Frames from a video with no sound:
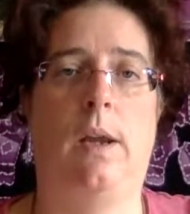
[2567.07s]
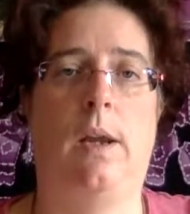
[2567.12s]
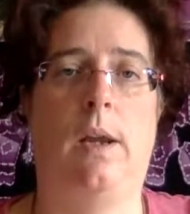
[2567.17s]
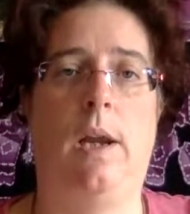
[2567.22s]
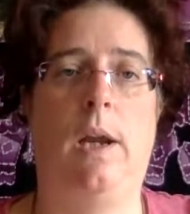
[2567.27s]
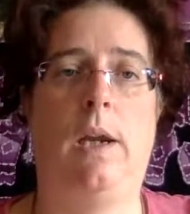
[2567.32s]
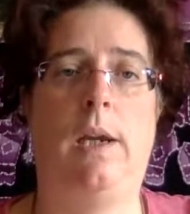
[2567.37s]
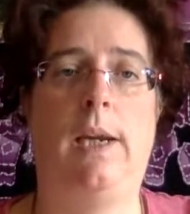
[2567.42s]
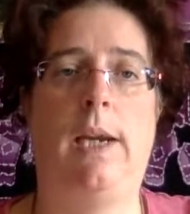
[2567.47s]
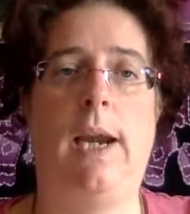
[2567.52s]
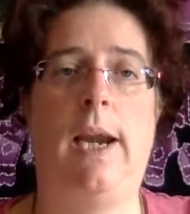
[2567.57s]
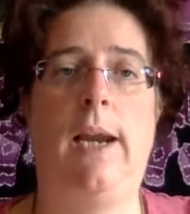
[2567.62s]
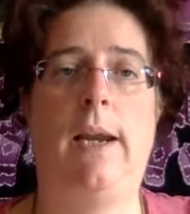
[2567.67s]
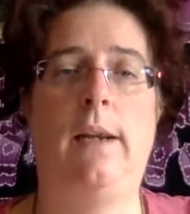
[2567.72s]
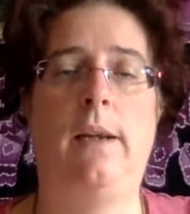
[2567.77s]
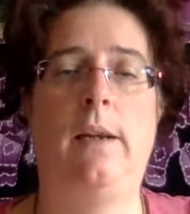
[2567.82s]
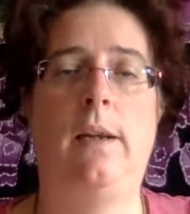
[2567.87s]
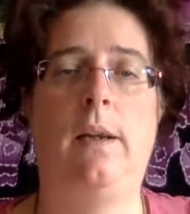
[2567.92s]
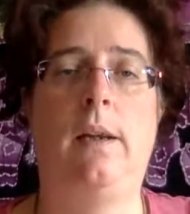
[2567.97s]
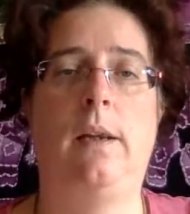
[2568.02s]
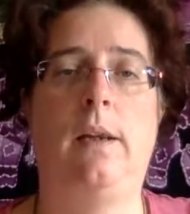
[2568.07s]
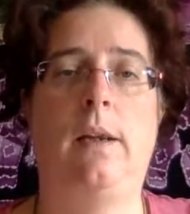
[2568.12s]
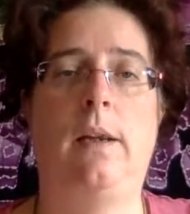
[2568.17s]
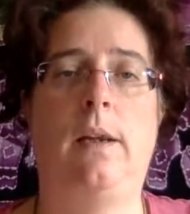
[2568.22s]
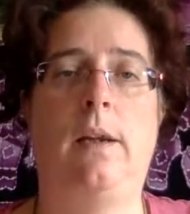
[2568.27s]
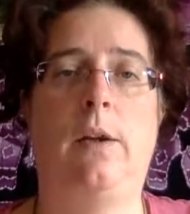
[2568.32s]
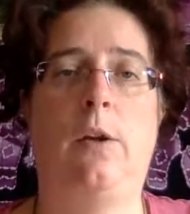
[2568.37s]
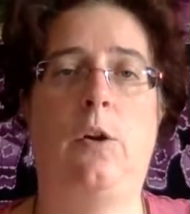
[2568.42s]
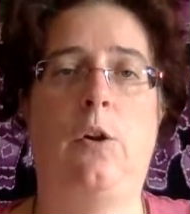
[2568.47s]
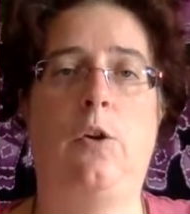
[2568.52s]
Again,
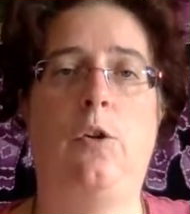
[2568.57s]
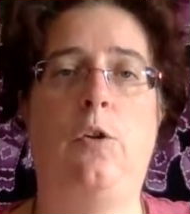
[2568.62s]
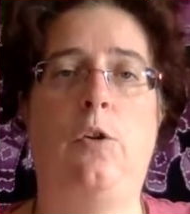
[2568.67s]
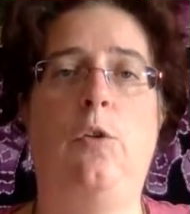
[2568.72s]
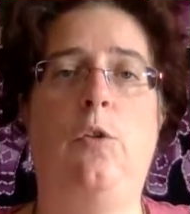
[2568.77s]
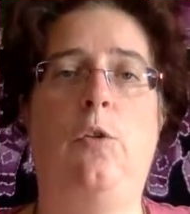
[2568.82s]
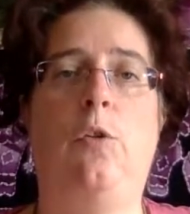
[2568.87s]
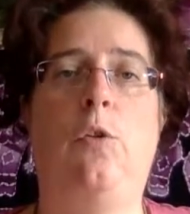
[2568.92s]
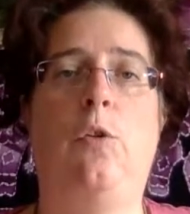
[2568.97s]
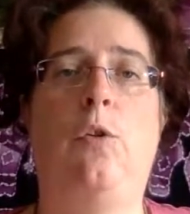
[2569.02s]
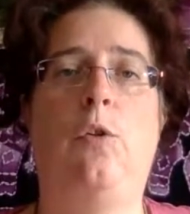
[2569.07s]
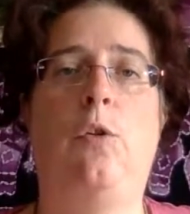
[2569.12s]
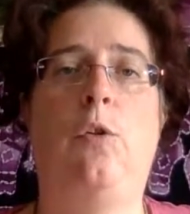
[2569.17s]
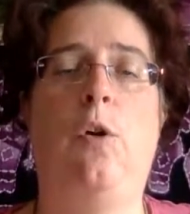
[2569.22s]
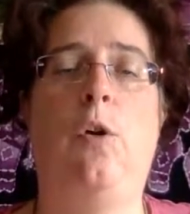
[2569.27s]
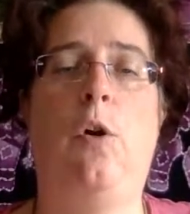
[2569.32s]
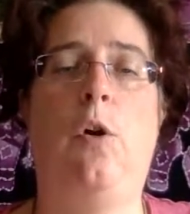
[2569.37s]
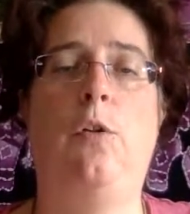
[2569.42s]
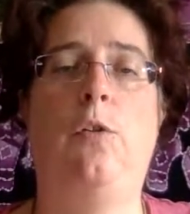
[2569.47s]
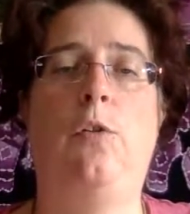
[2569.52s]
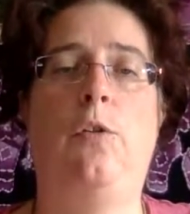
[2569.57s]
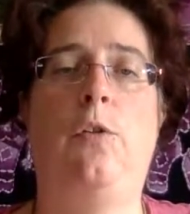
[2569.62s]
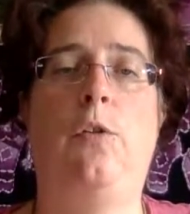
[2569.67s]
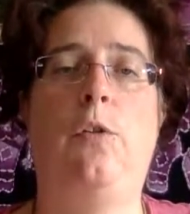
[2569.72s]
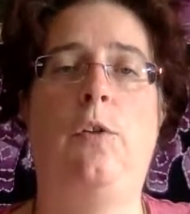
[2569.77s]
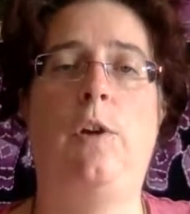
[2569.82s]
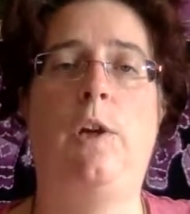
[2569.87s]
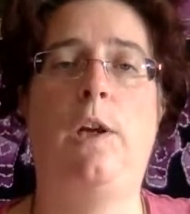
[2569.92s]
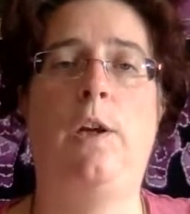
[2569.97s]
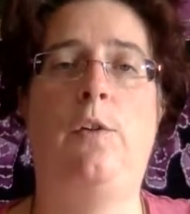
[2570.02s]
you do not
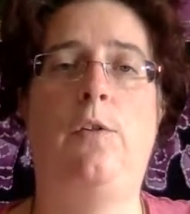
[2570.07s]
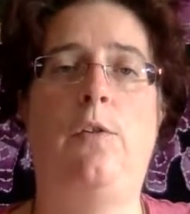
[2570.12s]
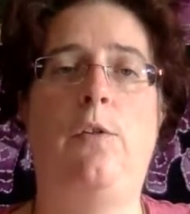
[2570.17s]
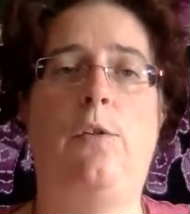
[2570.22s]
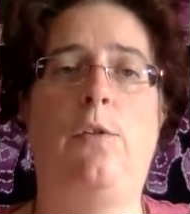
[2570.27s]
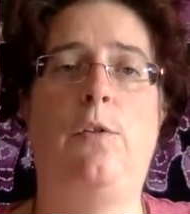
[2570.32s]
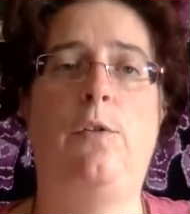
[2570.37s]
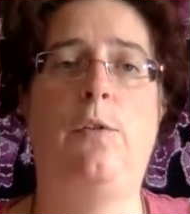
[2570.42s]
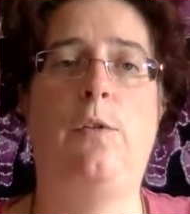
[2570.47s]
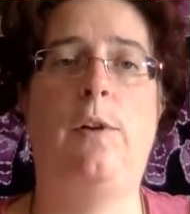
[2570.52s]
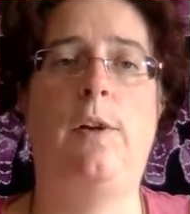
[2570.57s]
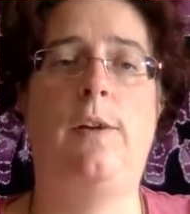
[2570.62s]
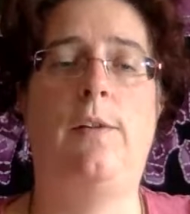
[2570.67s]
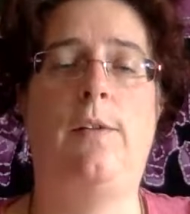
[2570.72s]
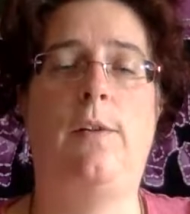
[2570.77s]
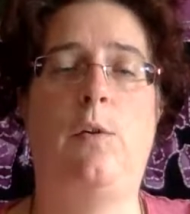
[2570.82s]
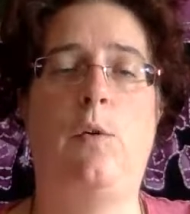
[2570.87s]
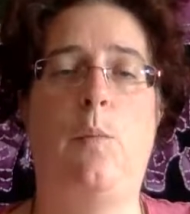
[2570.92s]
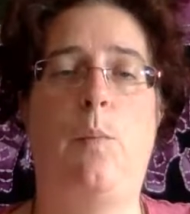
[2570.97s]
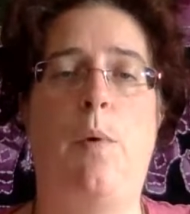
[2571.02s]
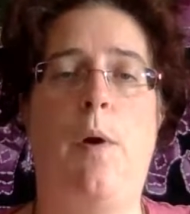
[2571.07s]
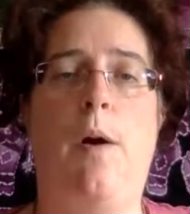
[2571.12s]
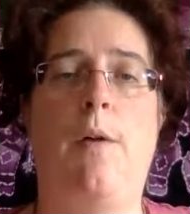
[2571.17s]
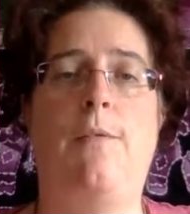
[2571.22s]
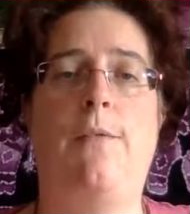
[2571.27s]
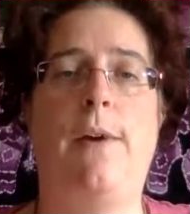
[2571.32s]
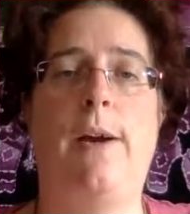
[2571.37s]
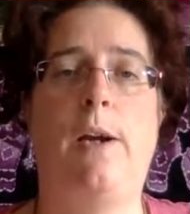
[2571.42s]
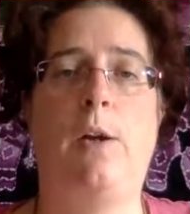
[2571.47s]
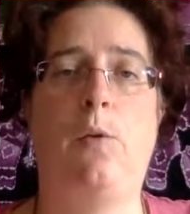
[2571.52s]
need to do this in a
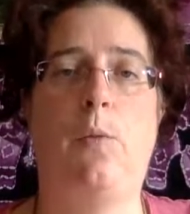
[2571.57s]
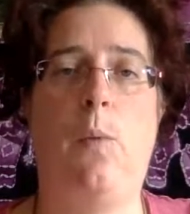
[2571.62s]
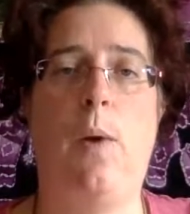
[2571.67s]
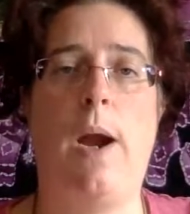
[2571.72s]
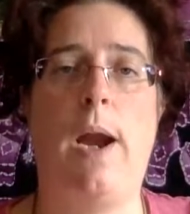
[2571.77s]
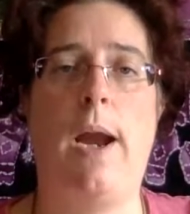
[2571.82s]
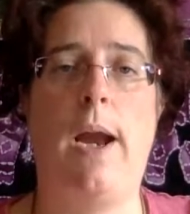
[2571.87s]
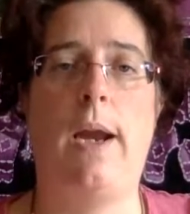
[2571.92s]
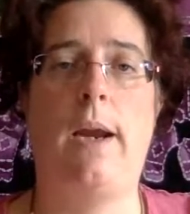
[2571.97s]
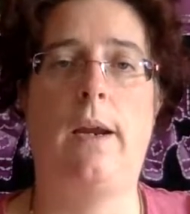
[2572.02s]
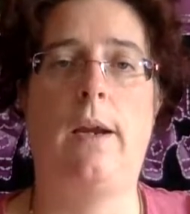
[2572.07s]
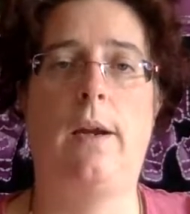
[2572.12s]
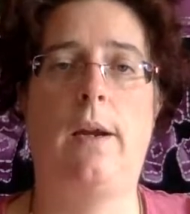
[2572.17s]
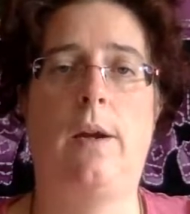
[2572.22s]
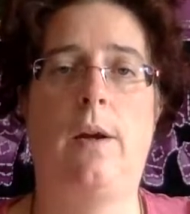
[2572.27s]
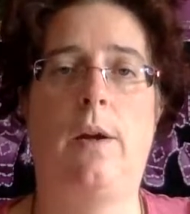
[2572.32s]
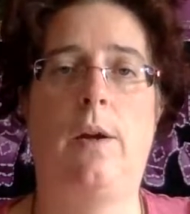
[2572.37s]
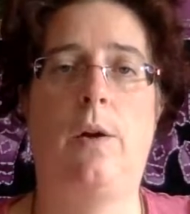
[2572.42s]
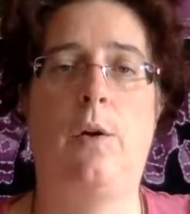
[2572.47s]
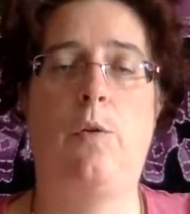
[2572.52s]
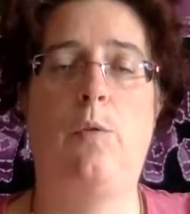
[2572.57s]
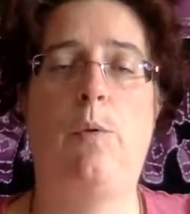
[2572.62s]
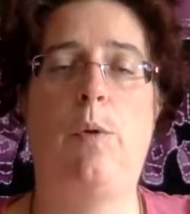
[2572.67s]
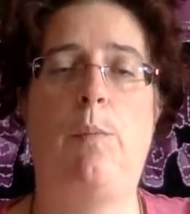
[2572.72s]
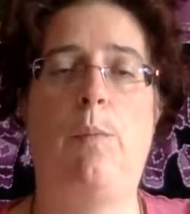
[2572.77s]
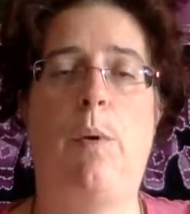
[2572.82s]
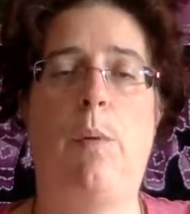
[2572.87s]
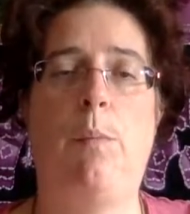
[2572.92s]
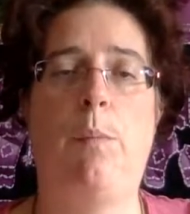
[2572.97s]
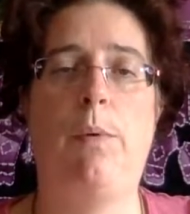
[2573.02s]
perfect way.
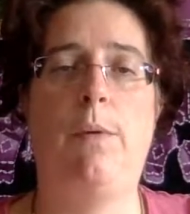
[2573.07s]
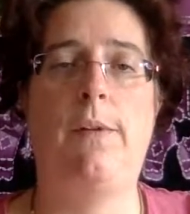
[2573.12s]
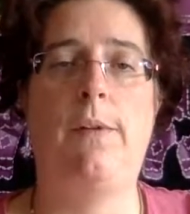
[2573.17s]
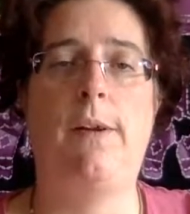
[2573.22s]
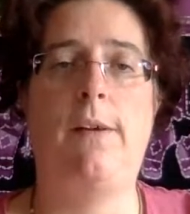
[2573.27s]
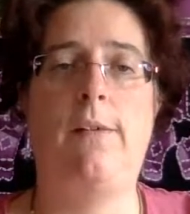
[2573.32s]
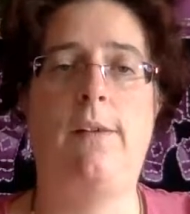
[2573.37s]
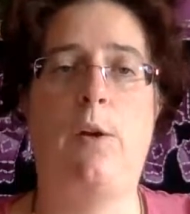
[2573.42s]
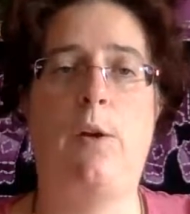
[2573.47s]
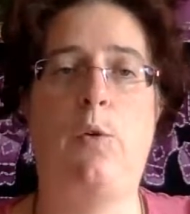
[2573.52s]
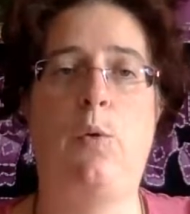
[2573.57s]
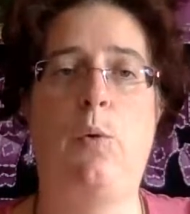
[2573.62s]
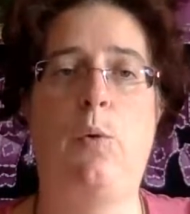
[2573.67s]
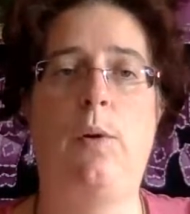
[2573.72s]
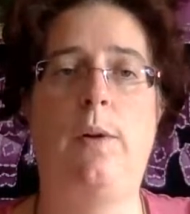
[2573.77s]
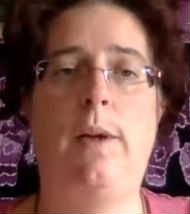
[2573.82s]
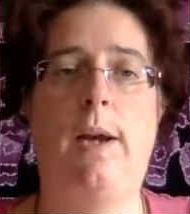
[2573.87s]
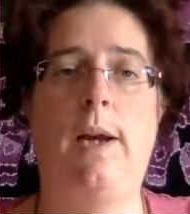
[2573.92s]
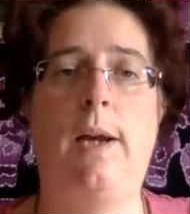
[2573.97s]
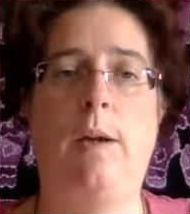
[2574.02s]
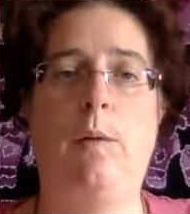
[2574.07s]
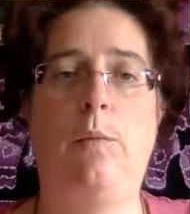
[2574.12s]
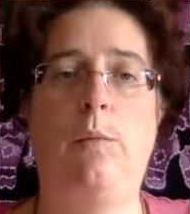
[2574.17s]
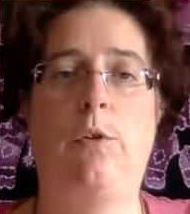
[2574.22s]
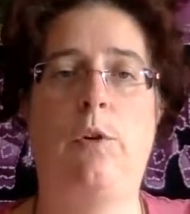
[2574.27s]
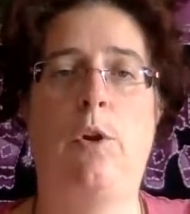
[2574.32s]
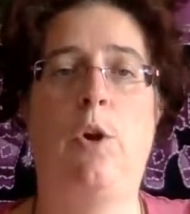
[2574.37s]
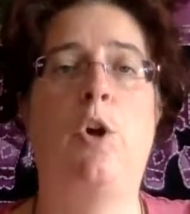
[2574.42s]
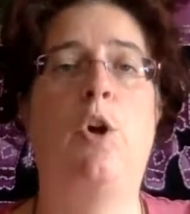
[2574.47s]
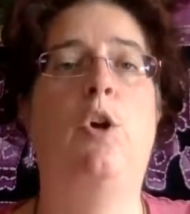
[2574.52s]
Remember this at all times.
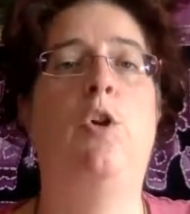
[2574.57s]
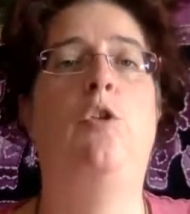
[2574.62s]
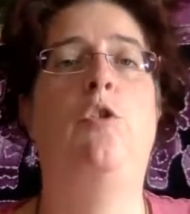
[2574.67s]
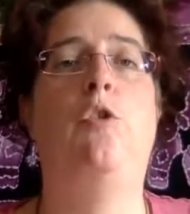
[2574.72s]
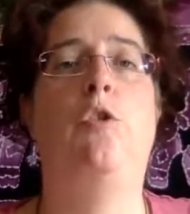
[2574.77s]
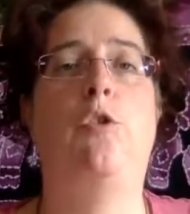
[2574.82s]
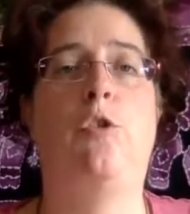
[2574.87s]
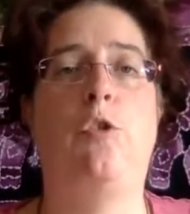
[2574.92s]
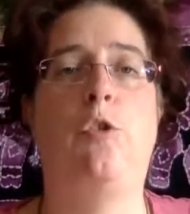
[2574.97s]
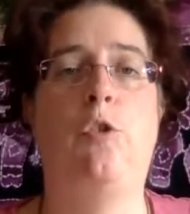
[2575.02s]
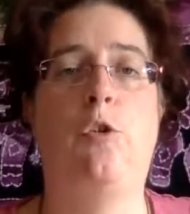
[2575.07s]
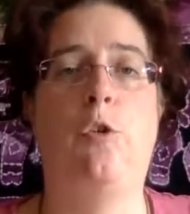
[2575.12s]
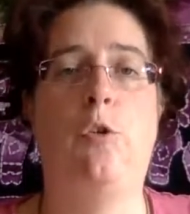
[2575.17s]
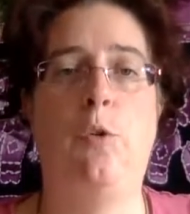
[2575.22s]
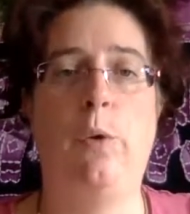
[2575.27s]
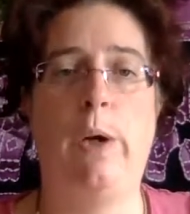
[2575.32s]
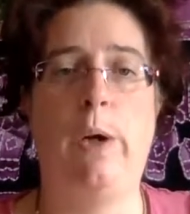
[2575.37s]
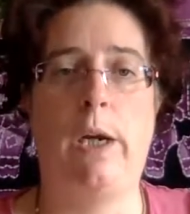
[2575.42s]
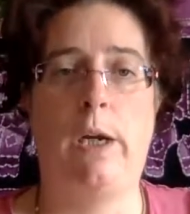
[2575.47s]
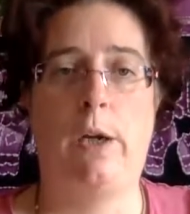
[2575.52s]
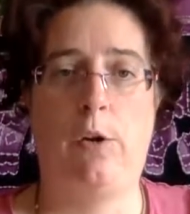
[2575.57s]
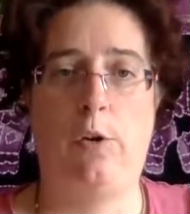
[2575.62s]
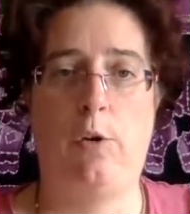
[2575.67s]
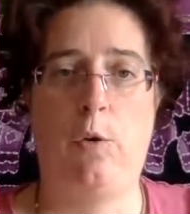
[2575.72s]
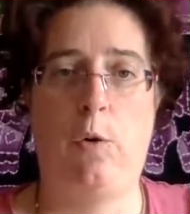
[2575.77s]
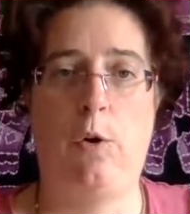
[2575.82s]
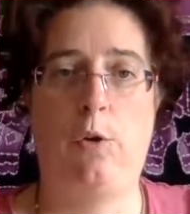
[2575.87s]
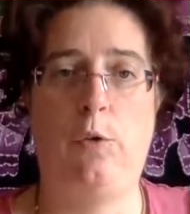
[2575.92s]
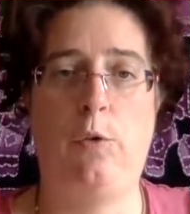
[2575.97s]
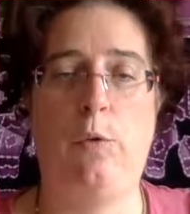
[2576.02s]
Just knowing you
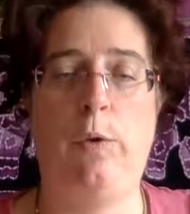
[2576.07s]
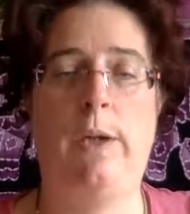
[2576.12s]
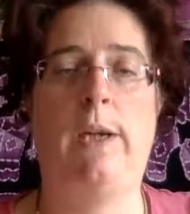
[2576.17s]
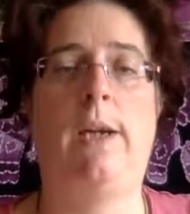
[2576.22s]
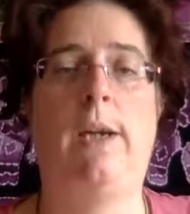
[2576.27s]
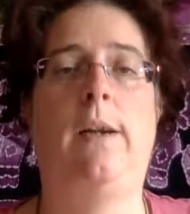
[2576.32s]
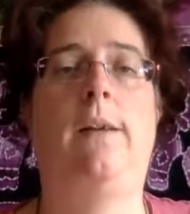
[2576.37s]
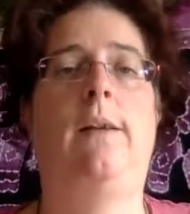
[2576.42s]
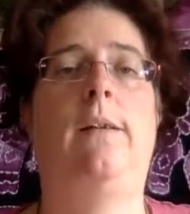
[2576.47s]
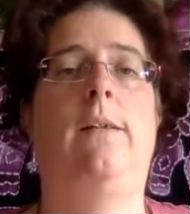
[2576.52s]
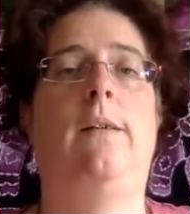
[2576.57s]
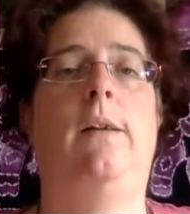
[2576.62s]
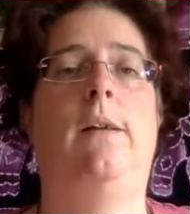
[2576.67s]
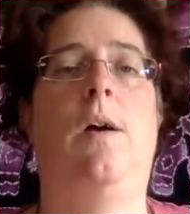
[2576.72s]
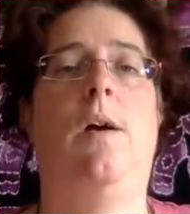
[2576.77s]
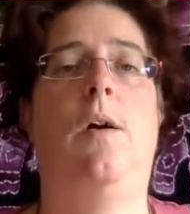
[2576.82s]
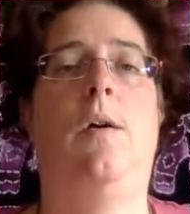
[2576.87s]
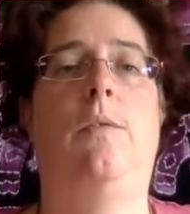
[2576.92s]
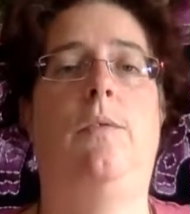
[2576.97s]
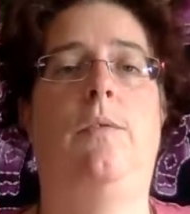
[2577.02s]
are doing it is enough.